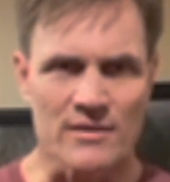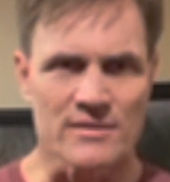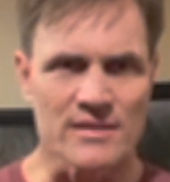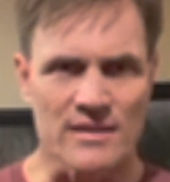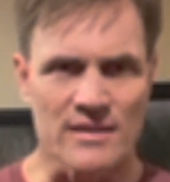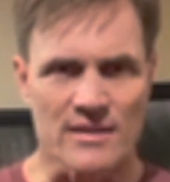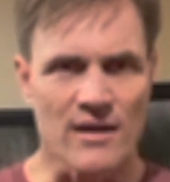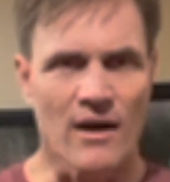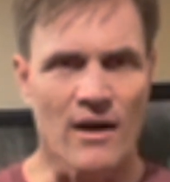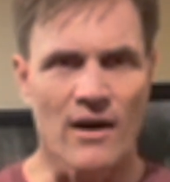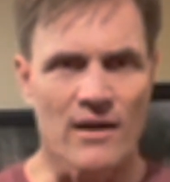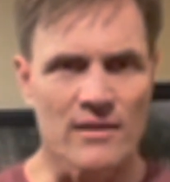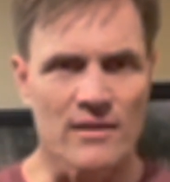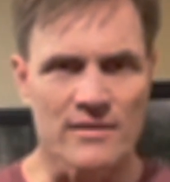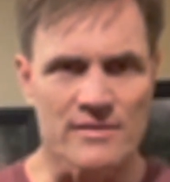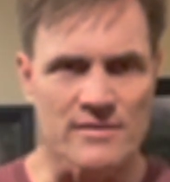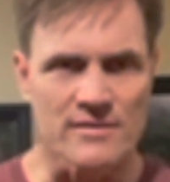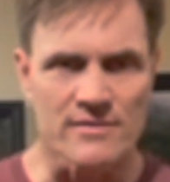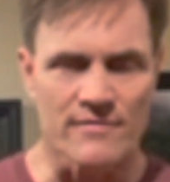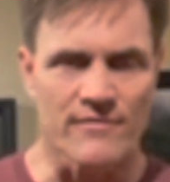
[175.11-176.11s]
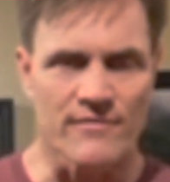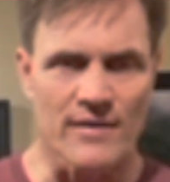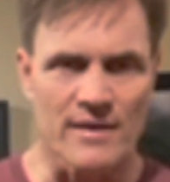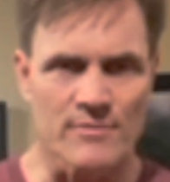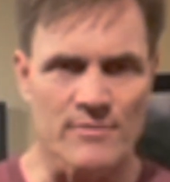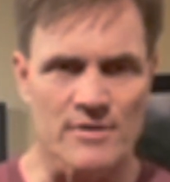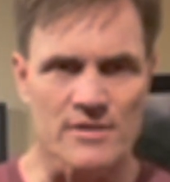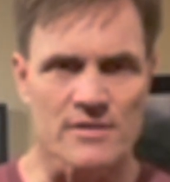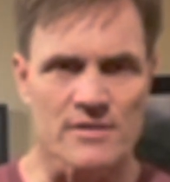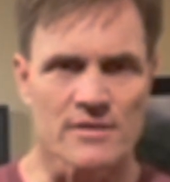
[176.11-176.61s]
Tikal is the
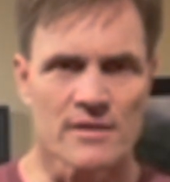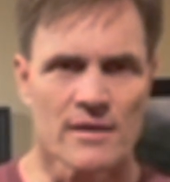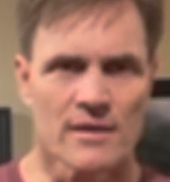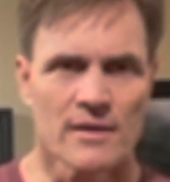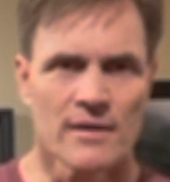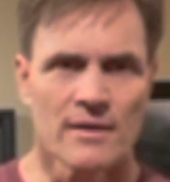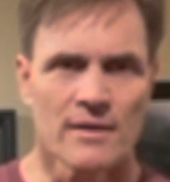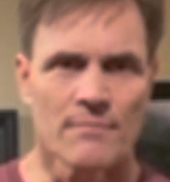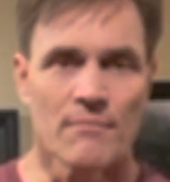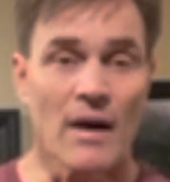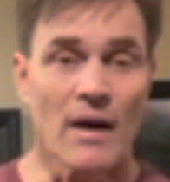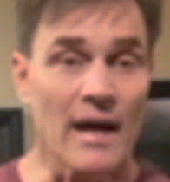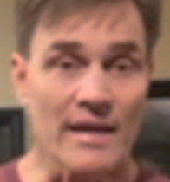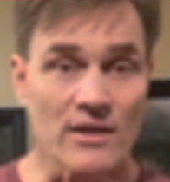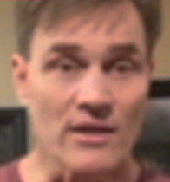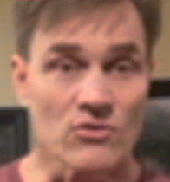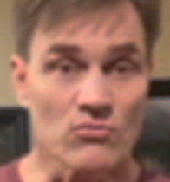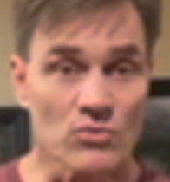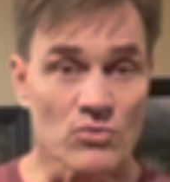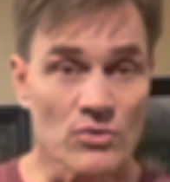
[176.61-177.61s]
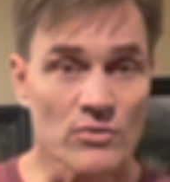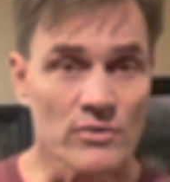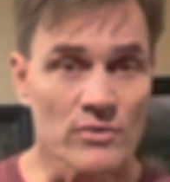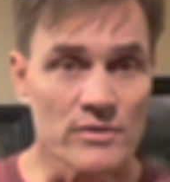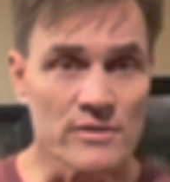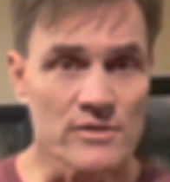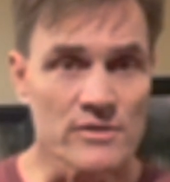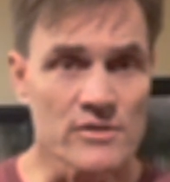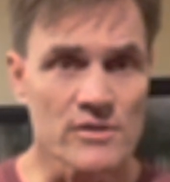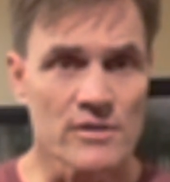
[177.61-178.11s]
famous Mayan
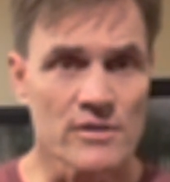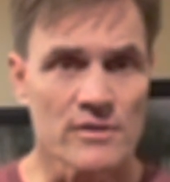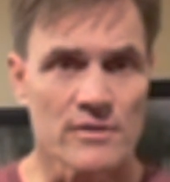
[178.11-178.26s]
ruins,